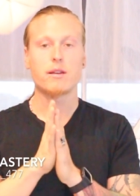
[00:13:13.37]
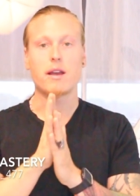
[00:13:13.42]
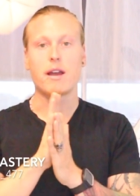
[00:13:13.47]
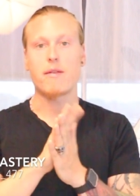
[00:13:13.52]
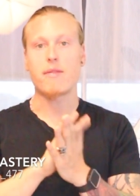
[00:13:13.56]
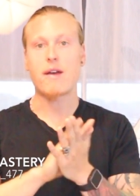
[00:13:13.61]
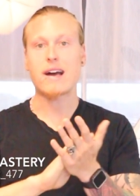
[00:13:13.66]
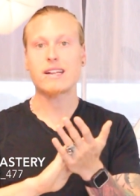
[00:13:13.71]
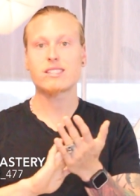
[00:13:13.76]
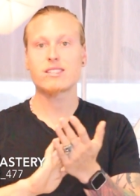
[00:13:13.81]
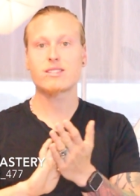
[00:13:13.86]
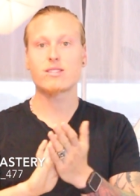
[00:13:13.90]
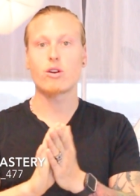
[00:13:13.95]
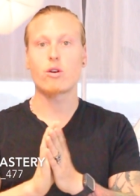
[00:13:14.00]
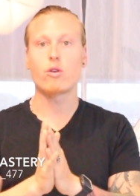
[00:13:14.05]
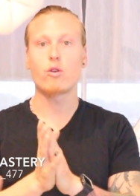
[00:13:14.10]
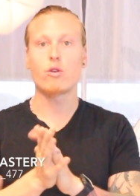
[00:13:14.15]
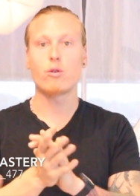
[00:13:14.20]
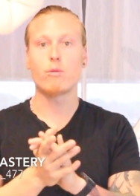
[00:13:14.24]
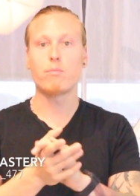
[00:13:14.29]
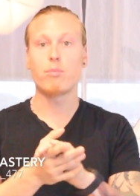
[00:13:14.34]
And that's the
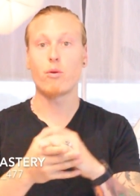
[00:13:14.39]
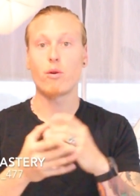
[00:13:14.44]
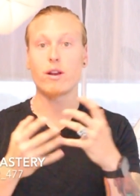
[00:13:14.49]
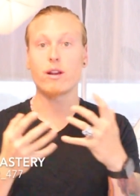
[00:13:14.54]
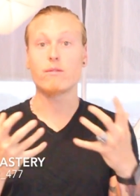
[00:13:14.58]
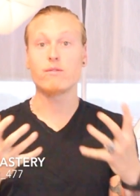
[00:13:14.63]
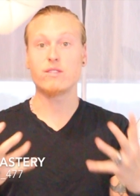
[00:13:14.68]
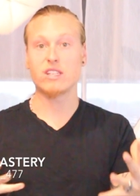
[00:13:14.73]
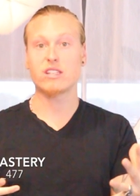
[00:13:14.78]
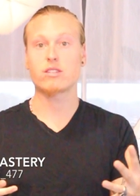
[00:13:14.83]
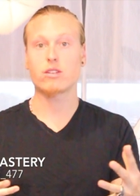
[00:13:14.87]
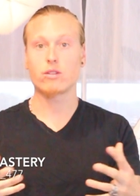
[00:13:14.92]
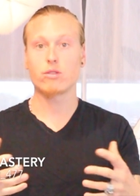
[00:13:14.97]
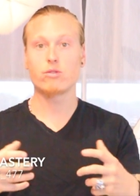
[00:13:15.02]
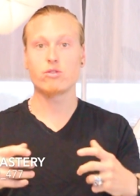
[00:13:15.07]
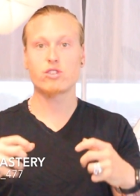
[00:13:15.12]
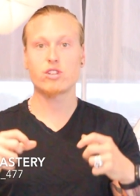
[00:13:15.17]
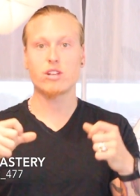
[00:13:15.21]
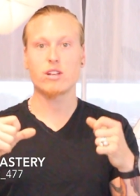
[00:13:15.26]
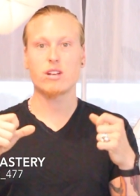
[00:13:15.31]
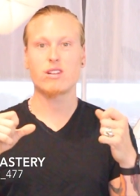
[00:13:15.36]
whole point of
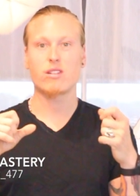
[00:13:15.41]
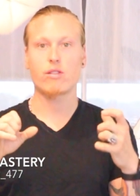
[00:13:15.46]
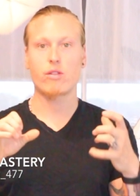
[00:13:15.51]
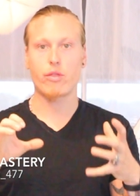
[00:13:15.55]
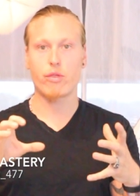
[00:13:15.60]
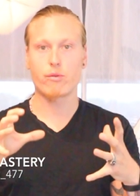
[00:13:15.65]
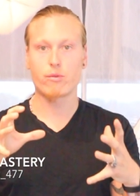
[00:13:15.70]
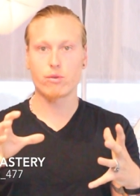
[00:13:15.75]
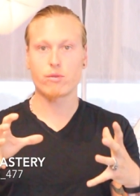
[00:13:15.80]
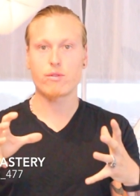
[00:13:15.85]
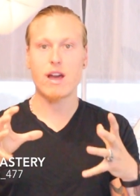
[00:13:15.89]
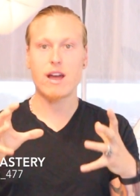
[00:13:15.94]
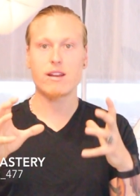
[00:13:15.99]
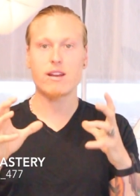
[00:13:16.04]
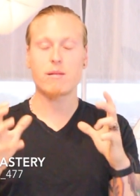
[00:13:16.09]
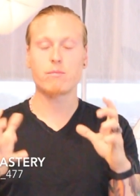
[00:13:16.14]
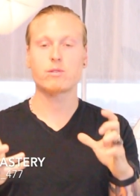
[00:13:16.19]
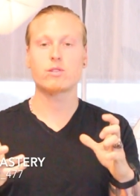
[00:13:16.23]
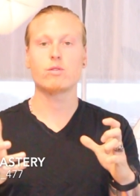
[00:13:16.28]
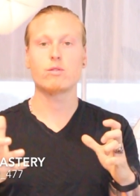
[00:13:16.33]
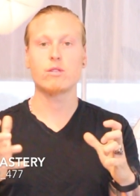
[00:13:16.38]
dissolution through that
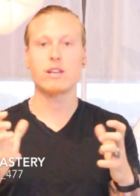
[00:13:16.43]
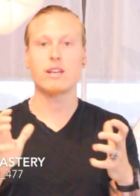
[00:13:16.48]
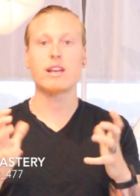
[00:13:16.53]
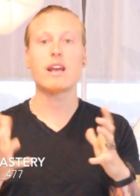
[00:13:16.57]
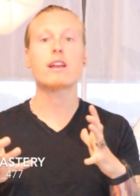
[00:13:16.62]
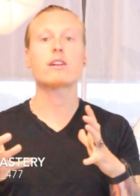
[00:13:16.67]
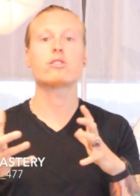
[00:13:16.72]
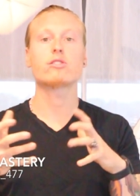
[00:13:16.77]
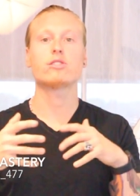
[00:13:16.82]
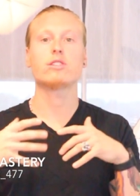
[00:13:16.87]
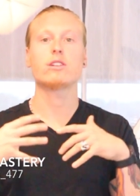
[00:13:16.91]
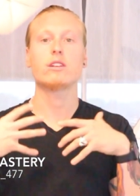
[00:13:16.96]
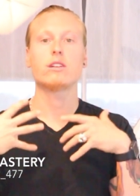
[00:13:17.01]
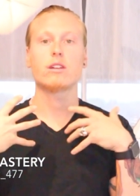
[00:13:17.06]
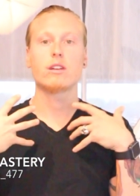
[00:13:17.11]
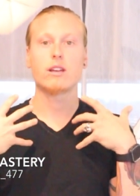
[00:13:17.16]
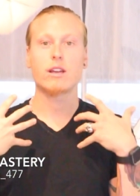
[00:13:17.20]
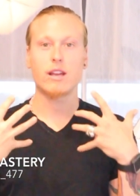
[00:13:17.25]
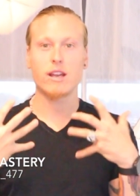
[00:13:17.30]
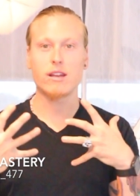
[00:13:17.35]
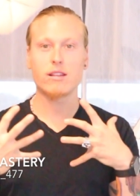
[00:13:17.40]
Neptunian energy
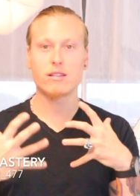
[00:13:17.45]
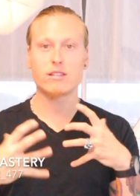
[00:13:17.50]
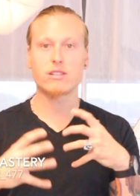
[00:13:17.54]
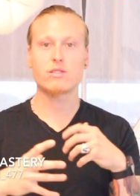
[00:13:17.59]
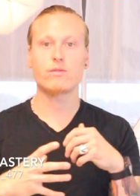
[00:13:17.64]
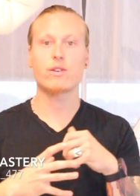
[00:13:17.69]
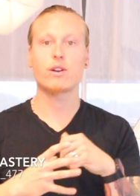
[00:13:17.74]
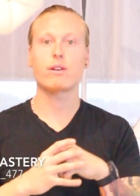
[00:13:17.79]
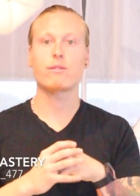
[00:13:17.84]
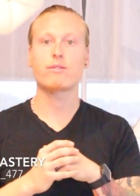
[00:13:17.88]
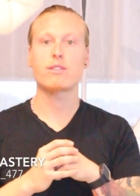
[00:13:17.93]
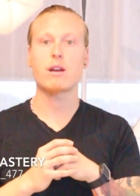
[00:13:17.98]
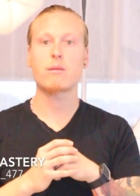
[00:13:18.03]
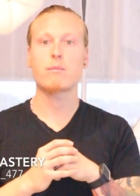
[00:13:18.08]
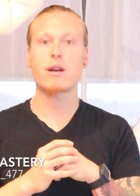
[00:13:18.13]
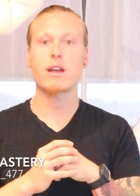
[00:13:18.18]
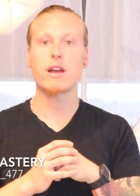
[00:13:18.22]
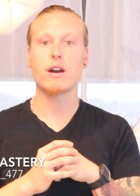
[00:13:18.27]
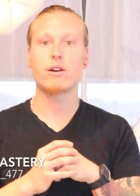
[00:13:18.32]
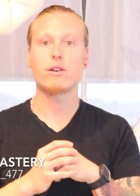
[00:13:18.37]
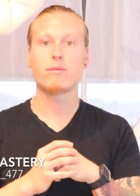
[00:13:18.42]
in the sphere of
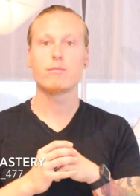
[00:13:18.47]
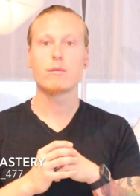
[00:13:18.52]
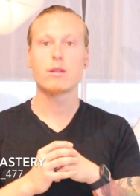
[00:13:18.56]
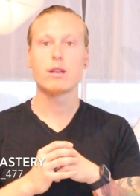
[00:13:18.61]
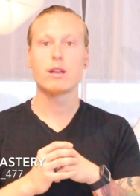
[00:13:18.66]
Thamiel.